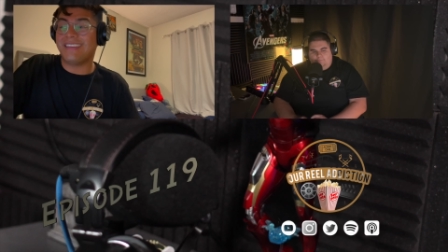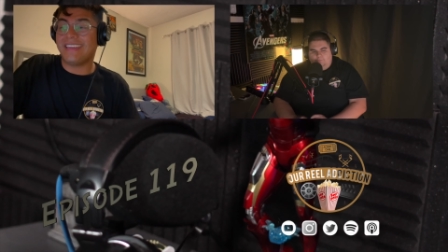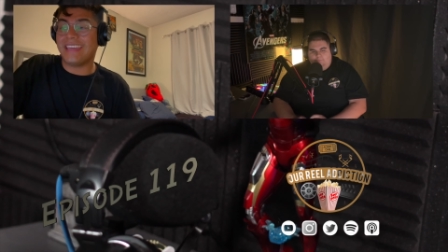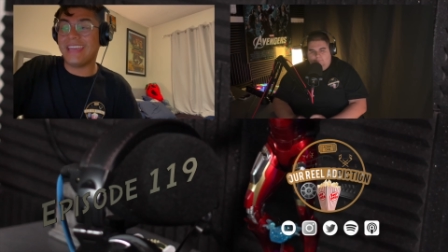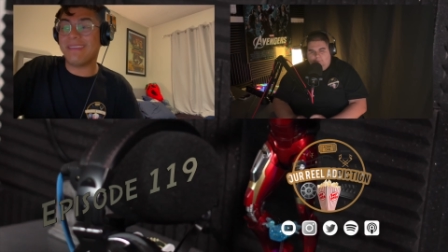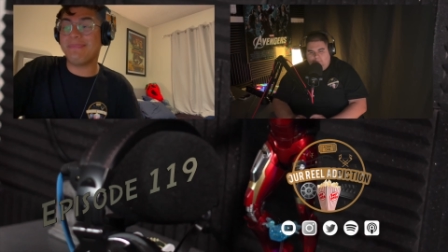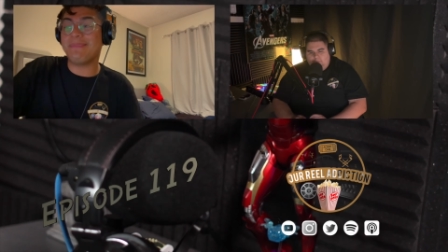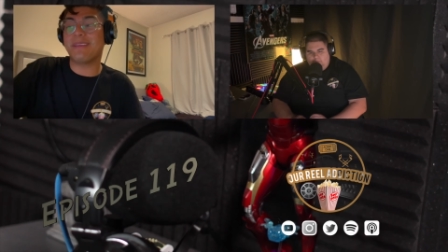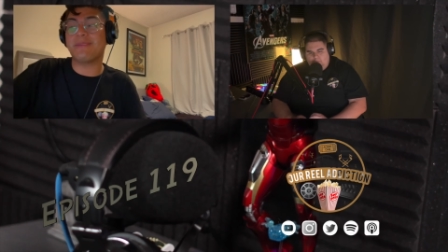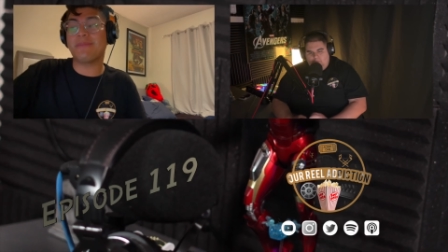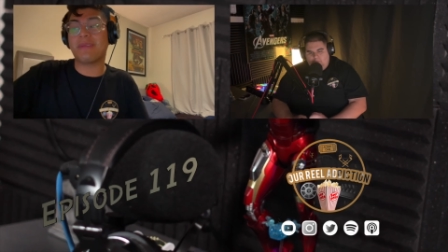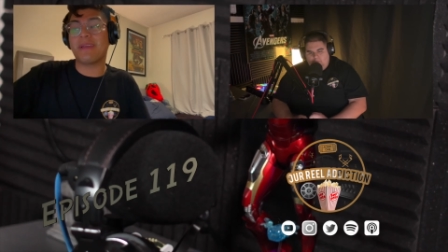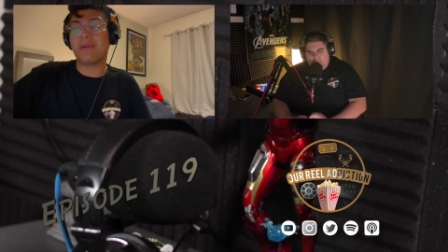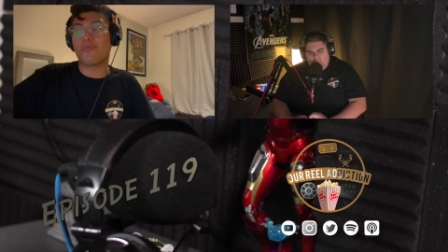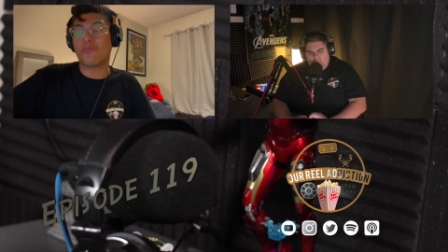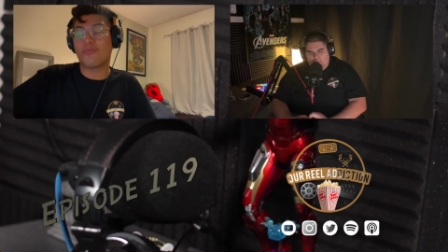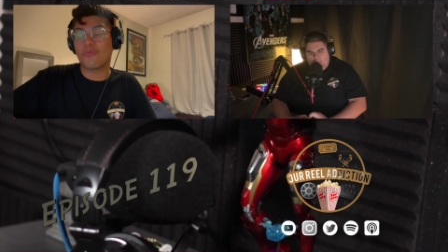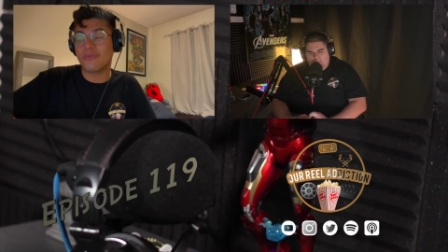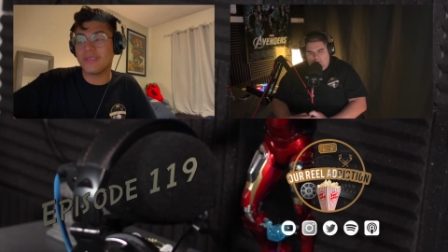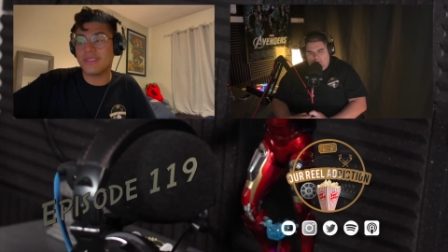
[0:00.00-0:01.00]
It made a
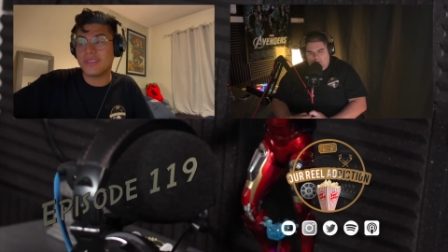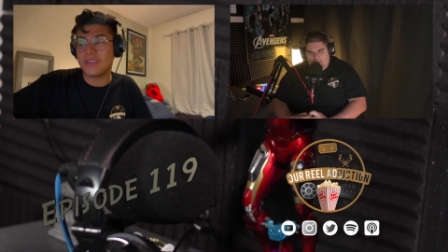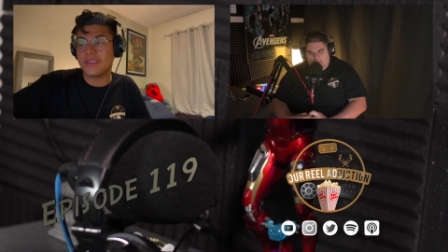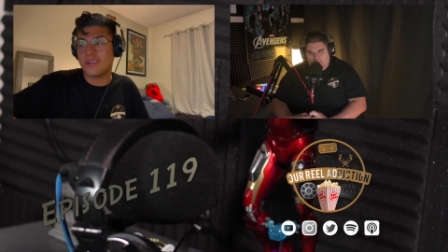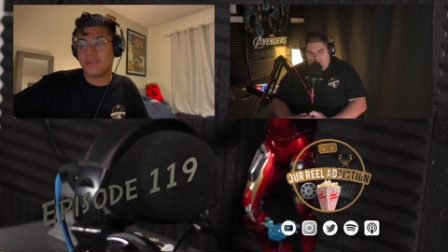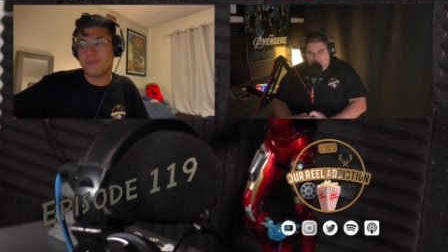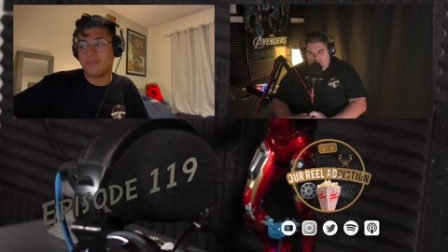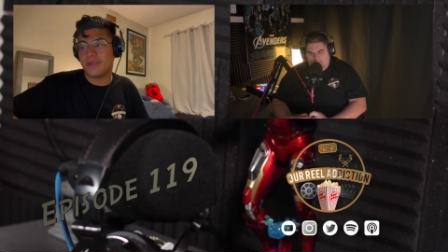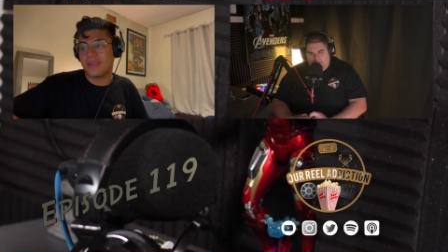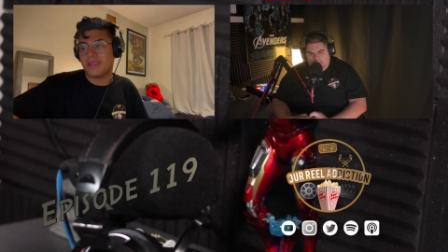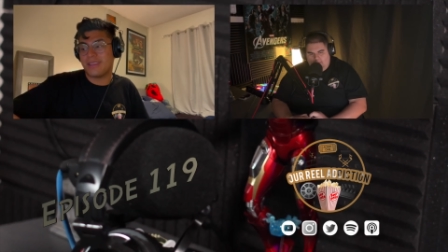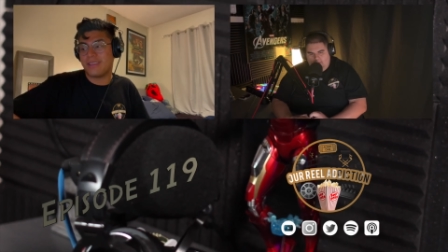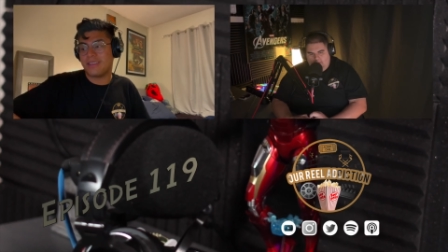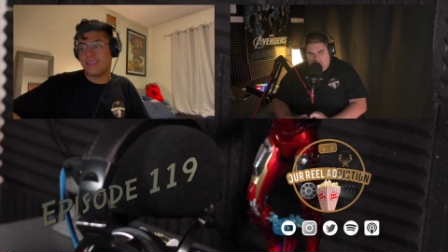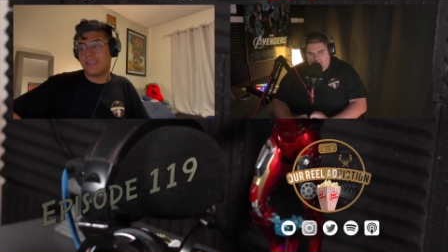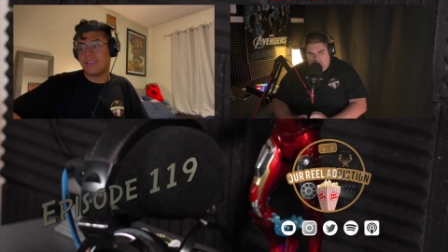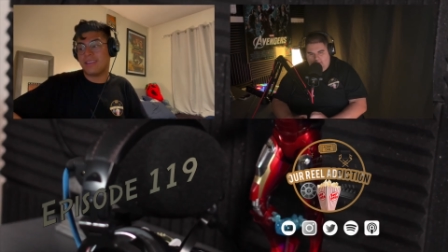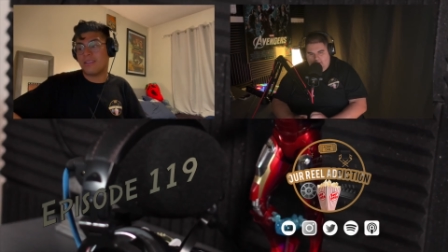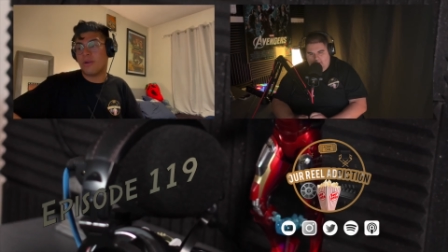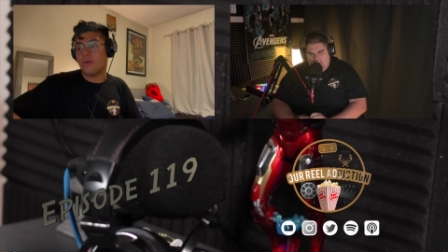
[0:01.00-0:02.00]
really good money,
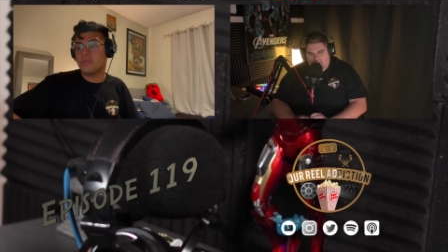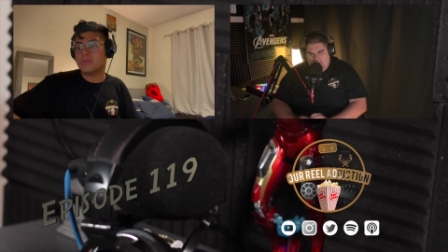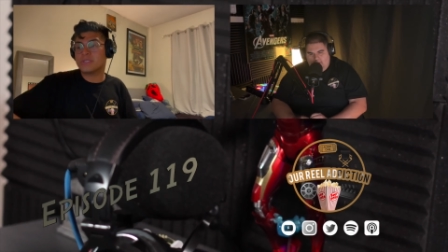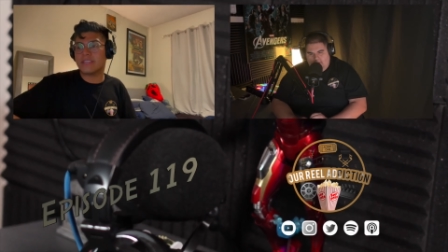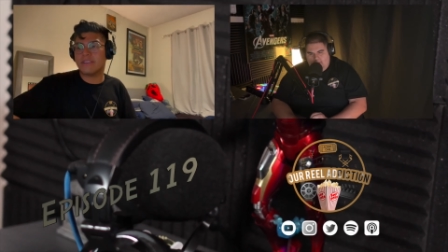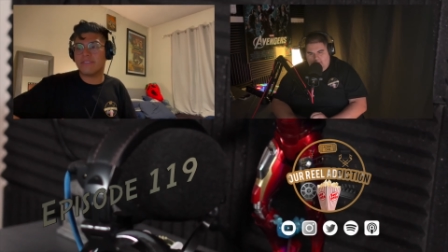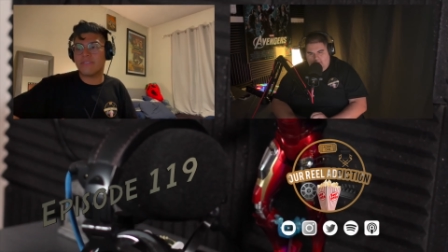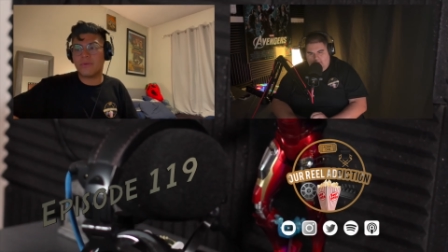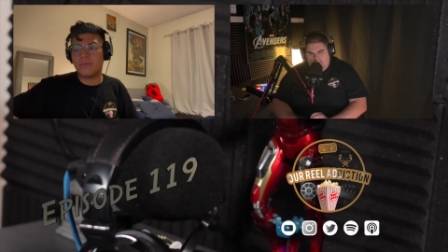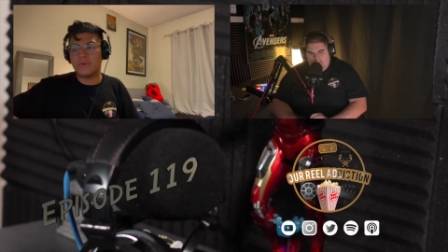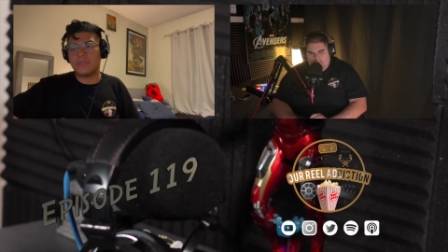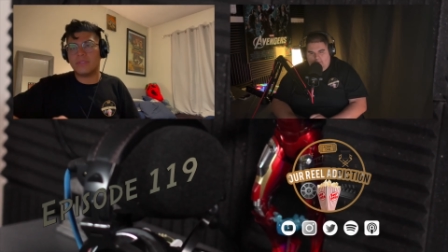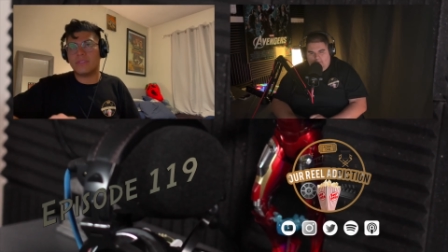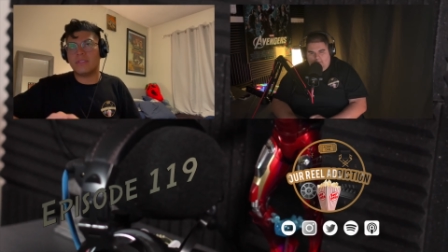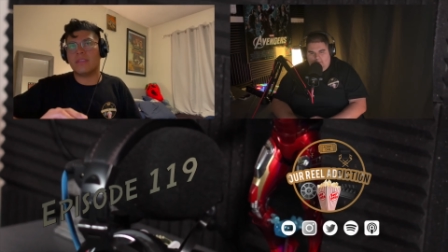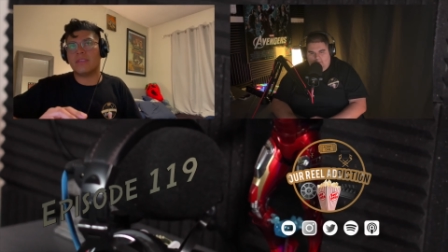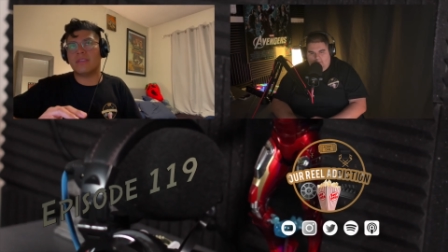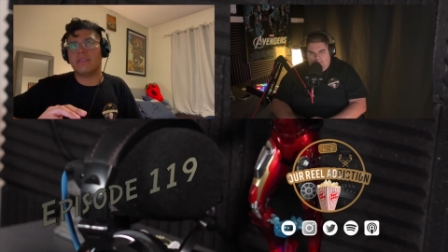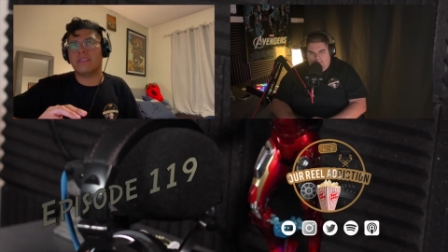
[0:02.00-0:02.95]
and almost everyone